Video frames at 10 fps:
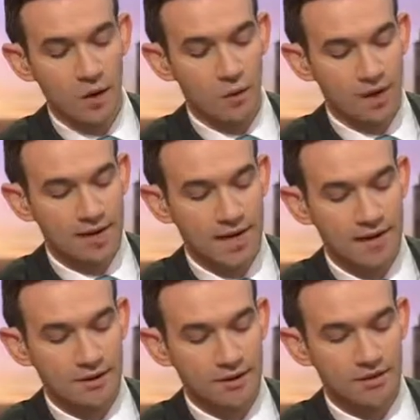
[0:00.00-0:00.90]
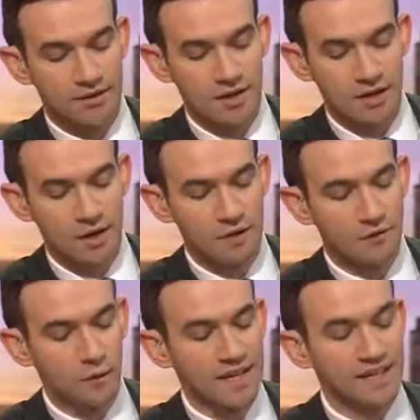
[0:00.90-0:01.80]
working adults done over
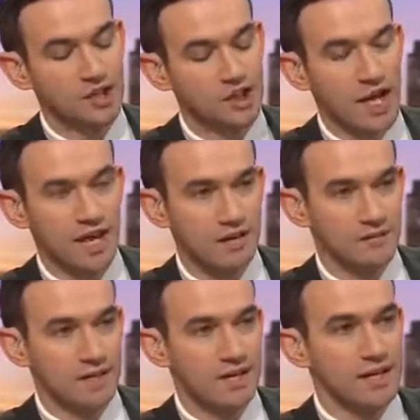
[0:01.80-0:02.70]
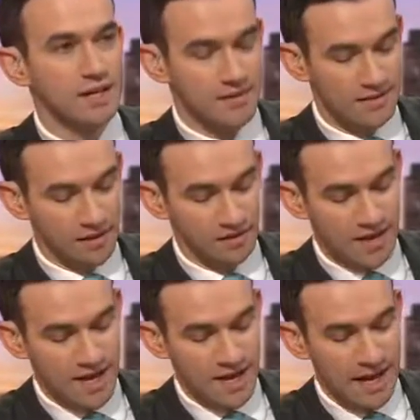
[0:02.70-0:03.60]
a week in January this
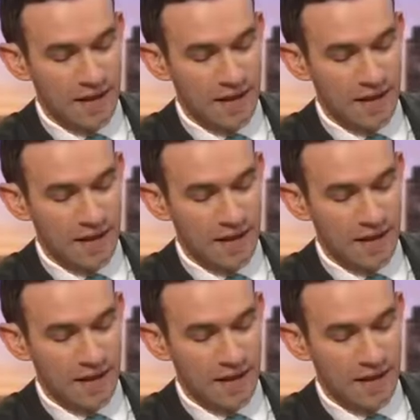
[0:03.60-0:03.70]
year.